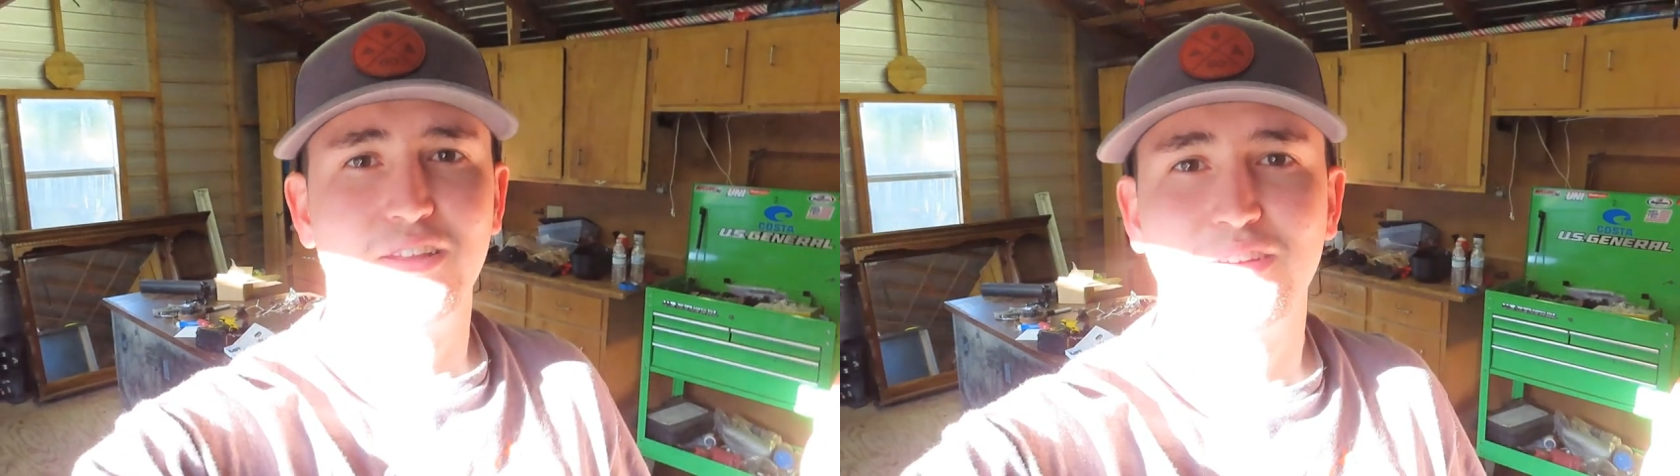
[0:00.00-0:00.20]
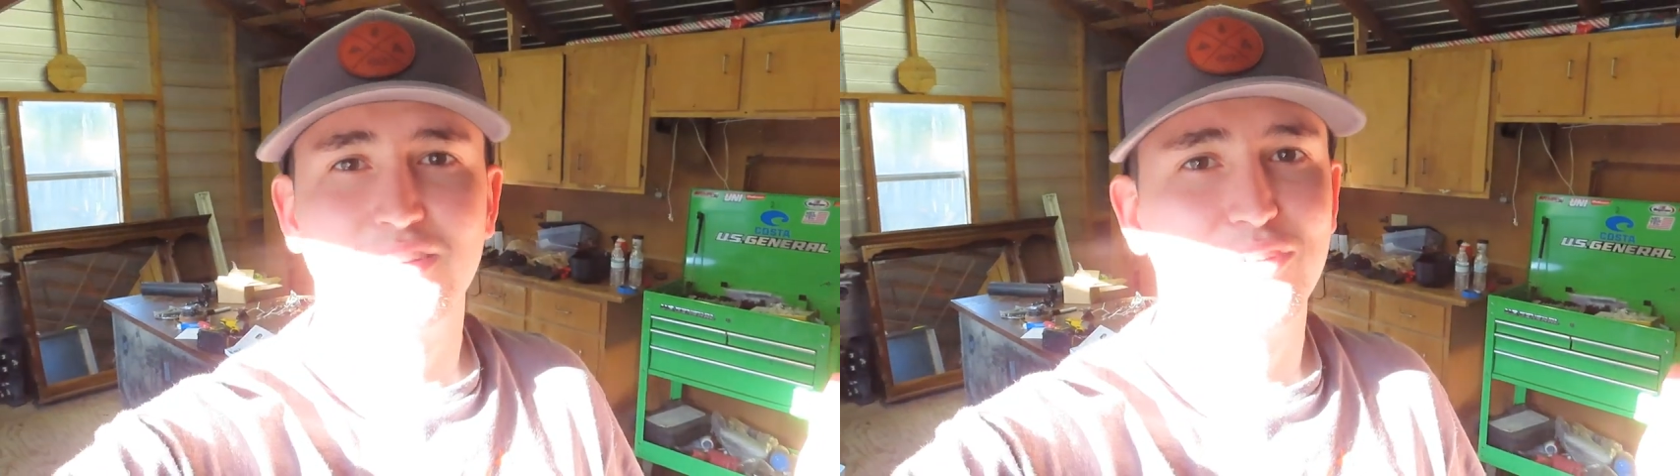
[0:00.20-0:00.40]

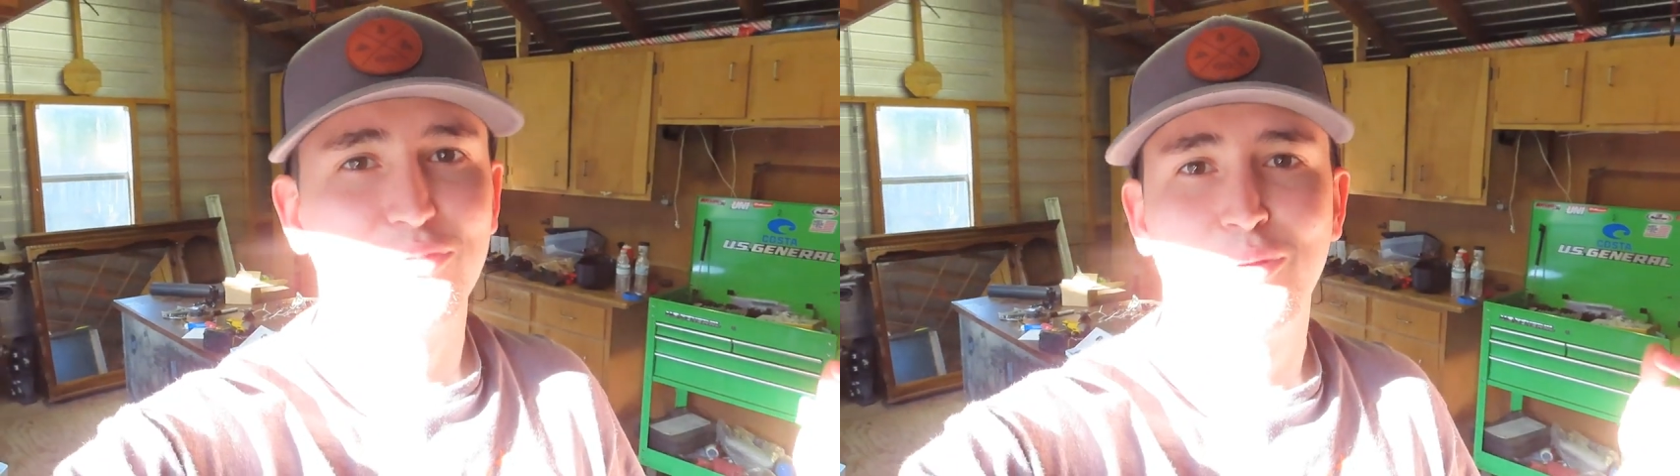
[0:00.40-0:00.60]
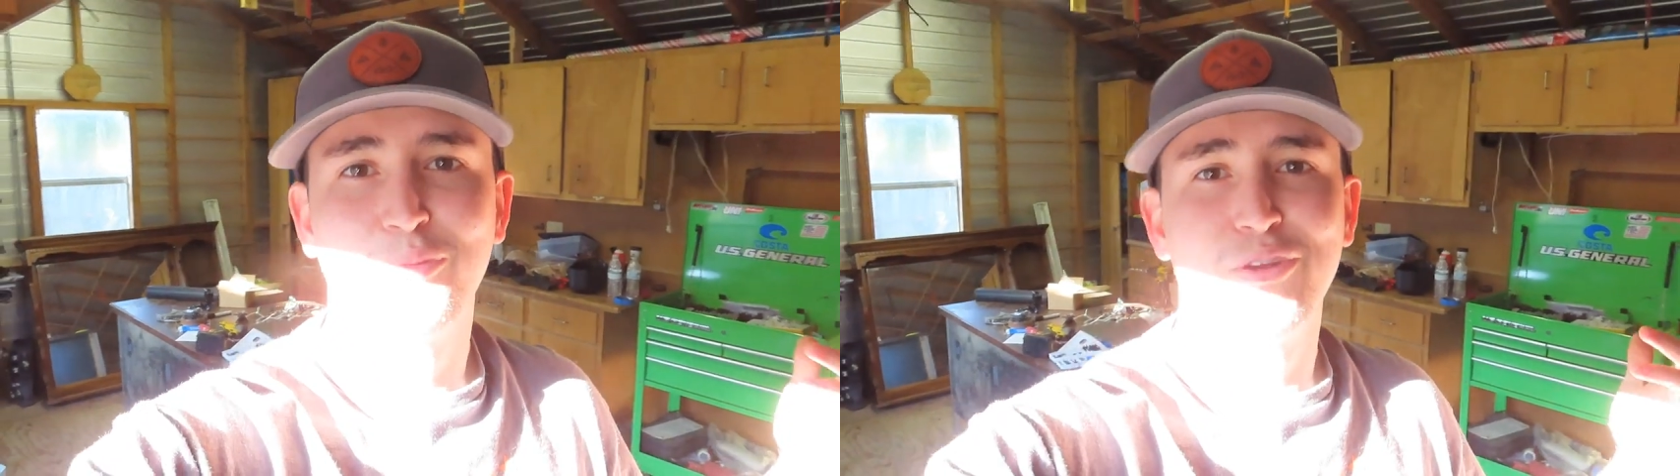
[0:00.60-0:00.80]
Like, that's
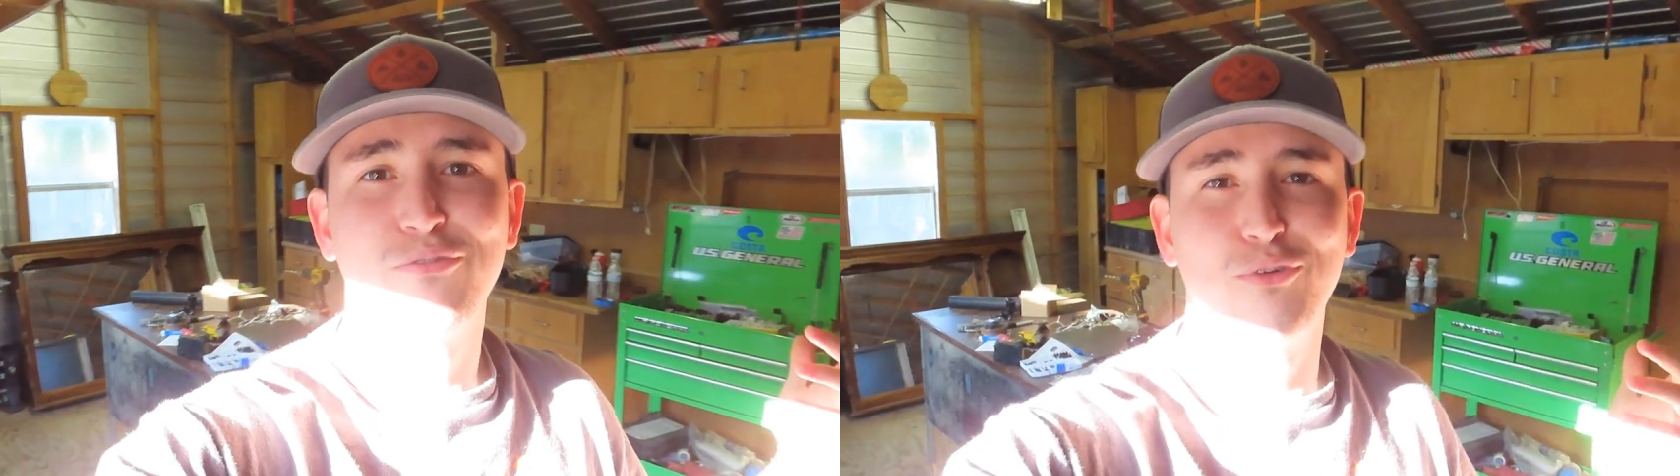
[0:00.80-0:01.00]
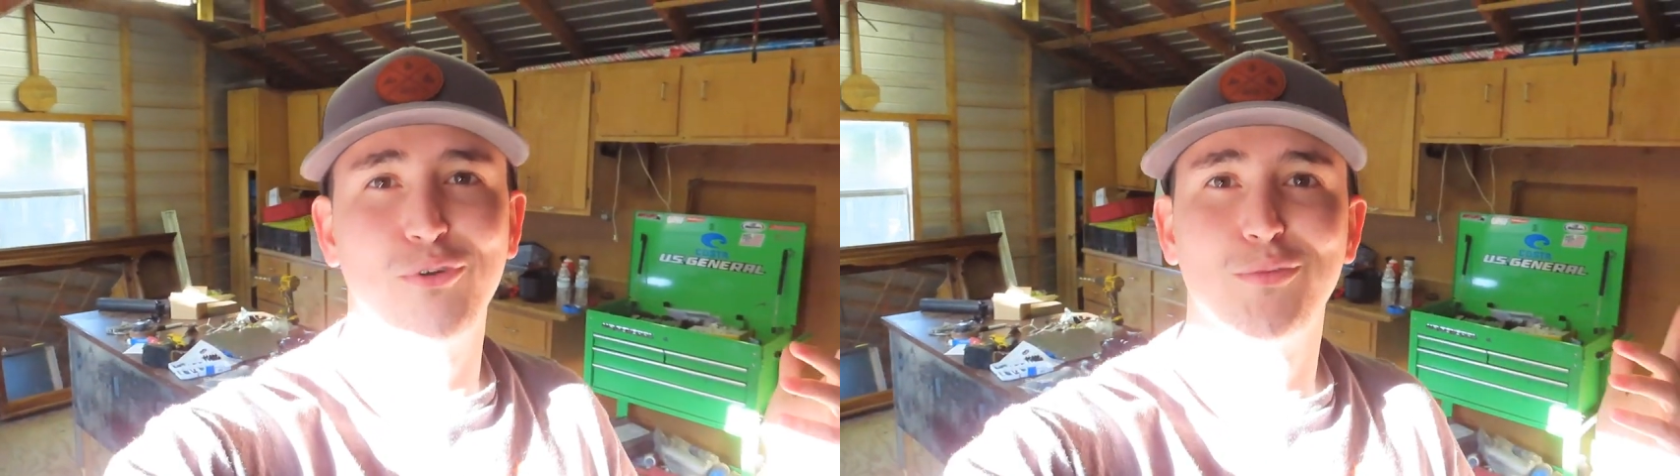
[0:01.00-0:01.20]
what I'm
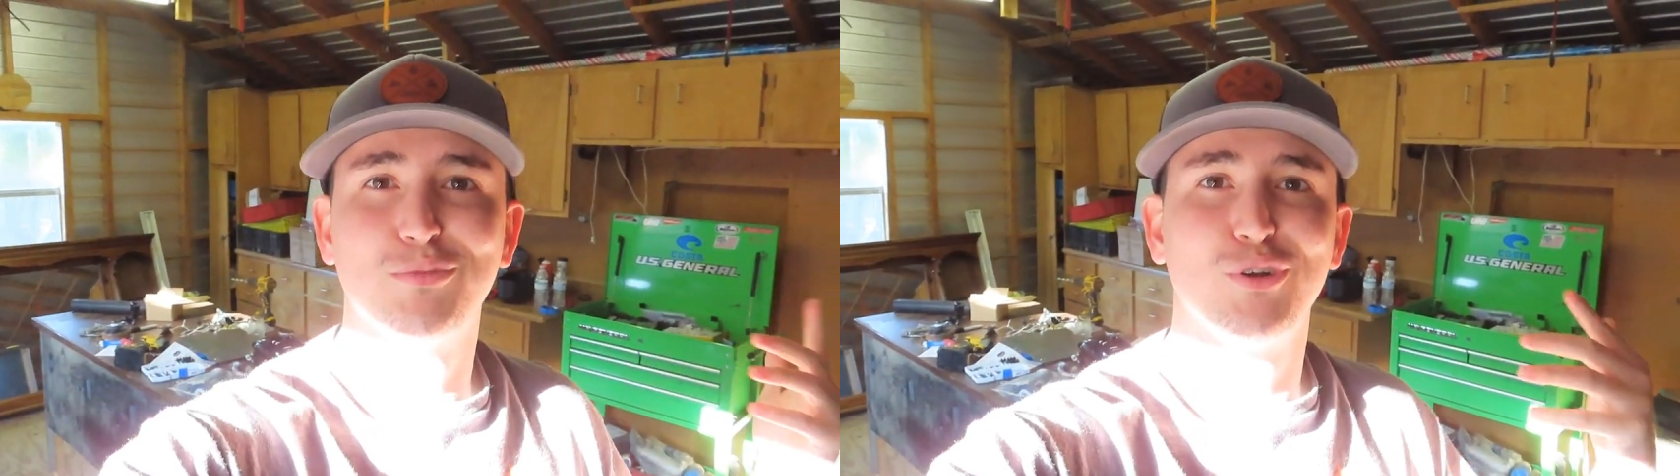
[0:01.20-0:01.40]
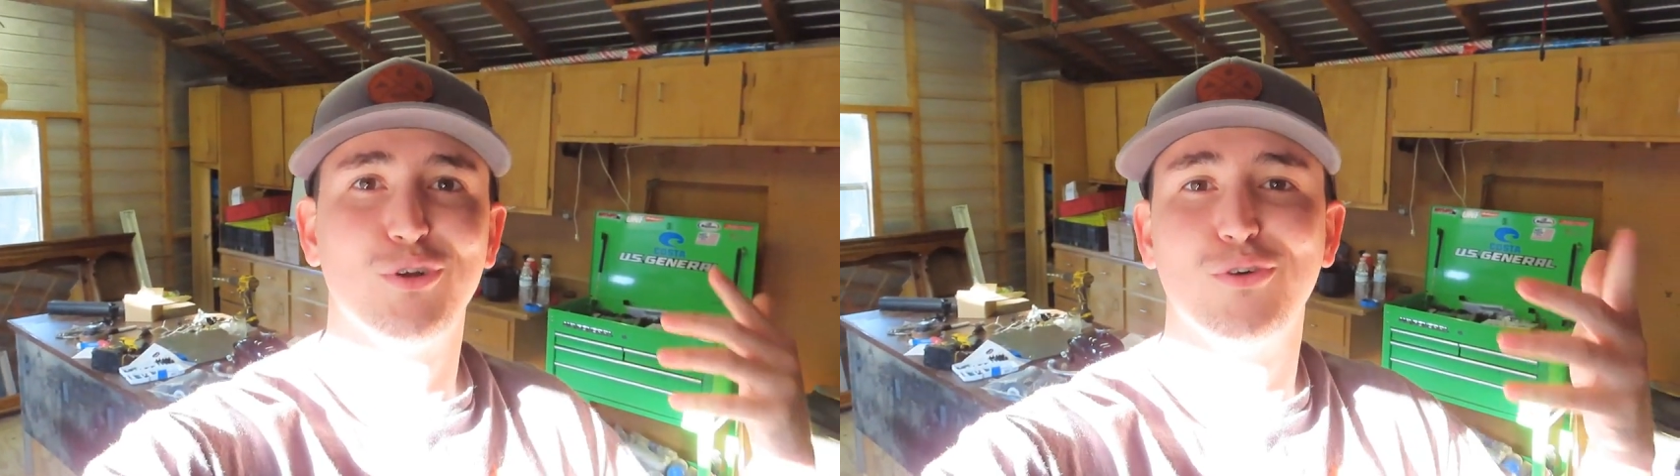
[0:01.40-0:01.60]
waiting for, and I'm
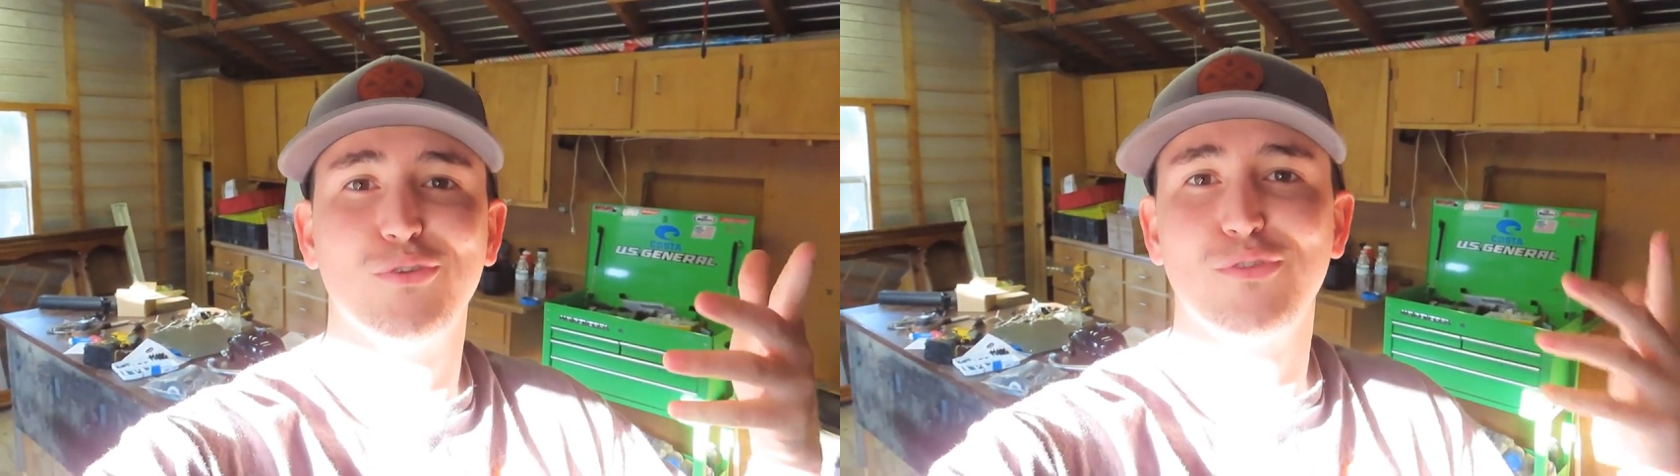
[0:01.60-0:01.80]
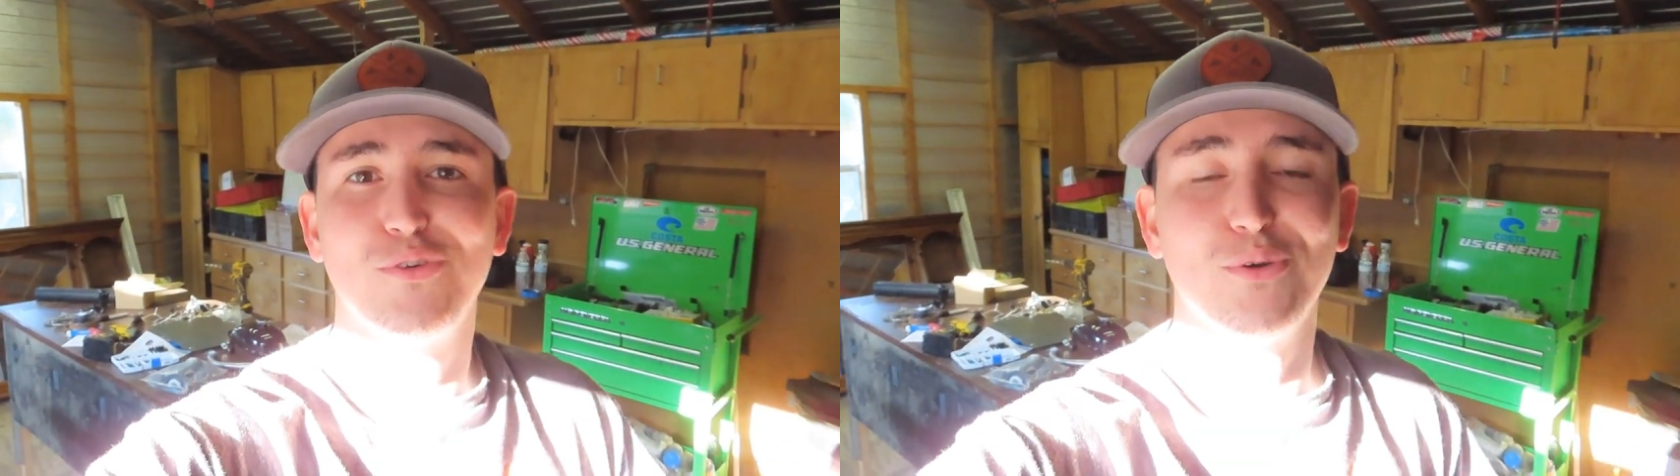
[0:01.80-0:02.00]
sure all
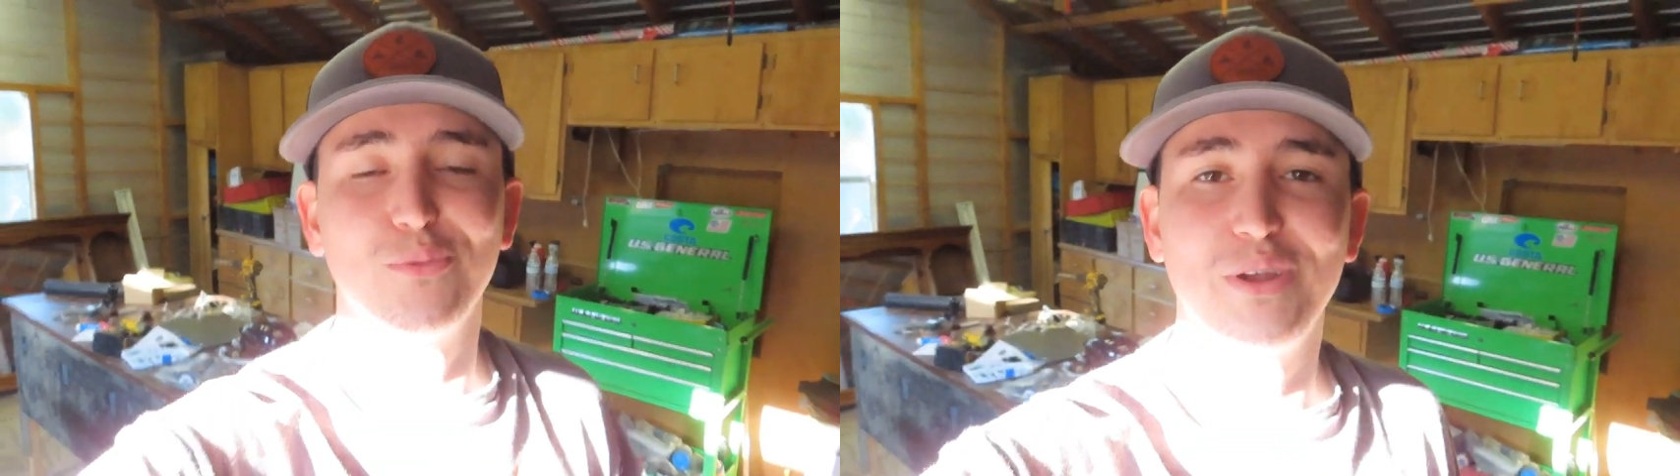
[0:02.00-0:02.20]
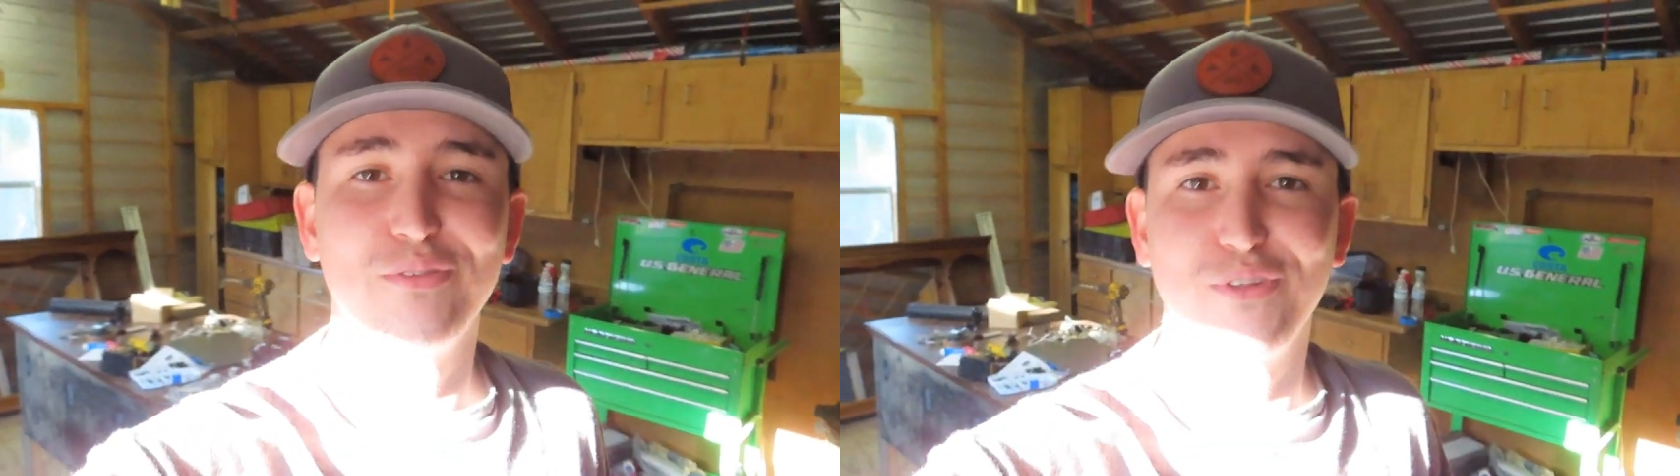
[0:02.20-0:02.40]
of you are
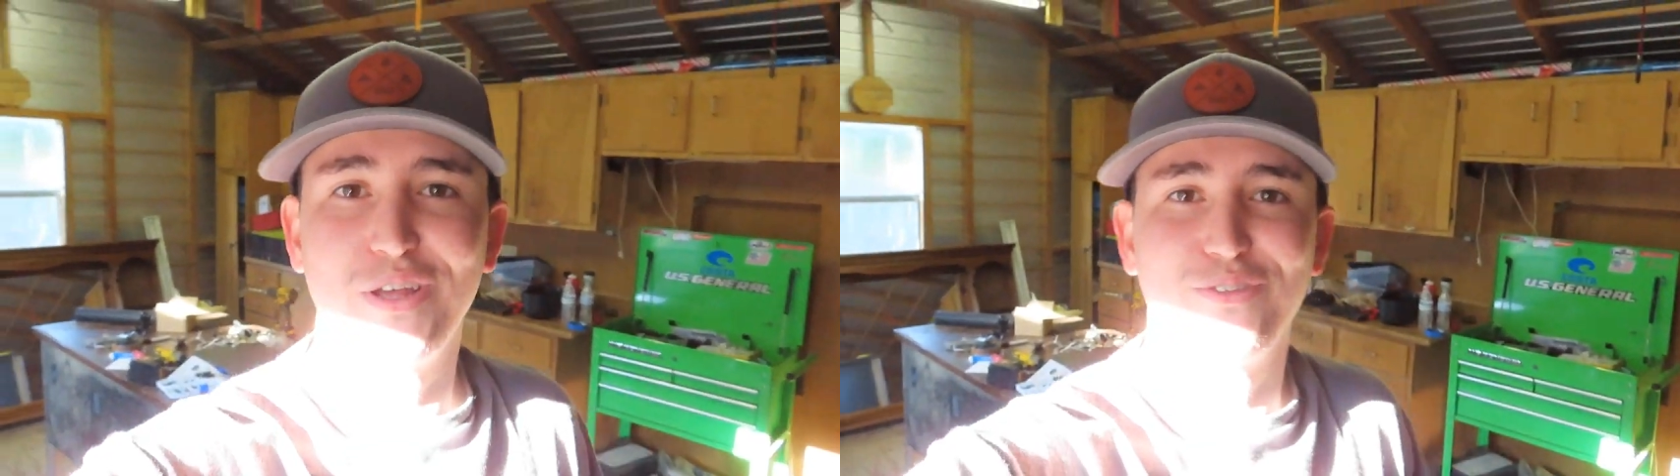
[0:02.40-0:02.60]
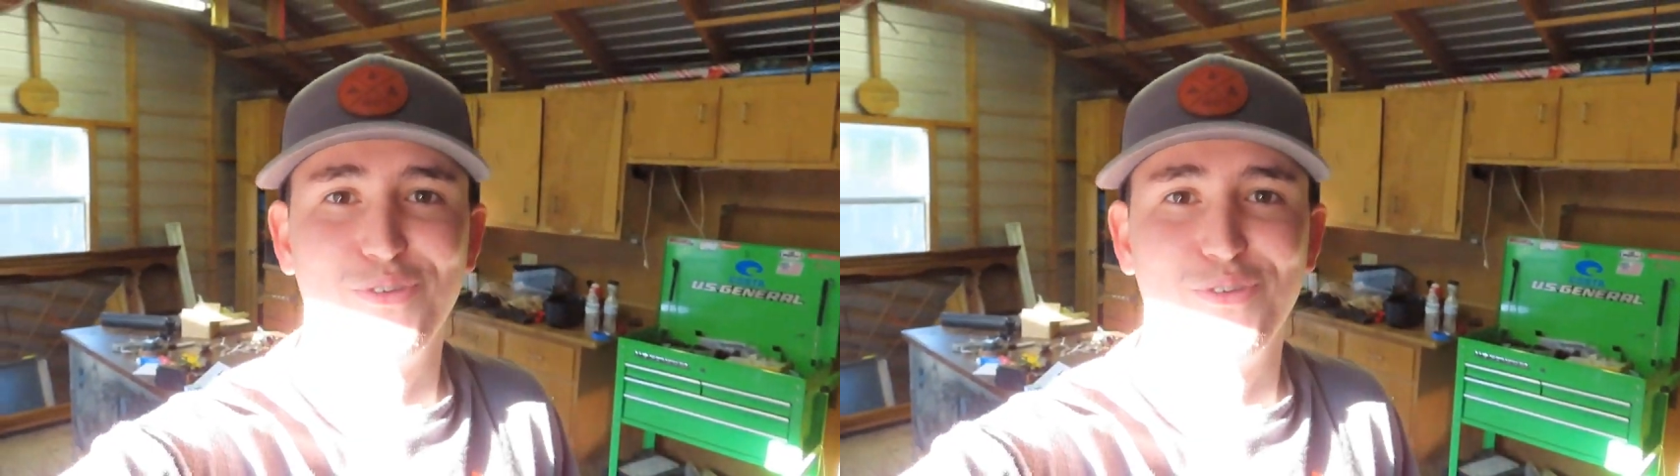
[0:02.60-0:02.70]
waiting for that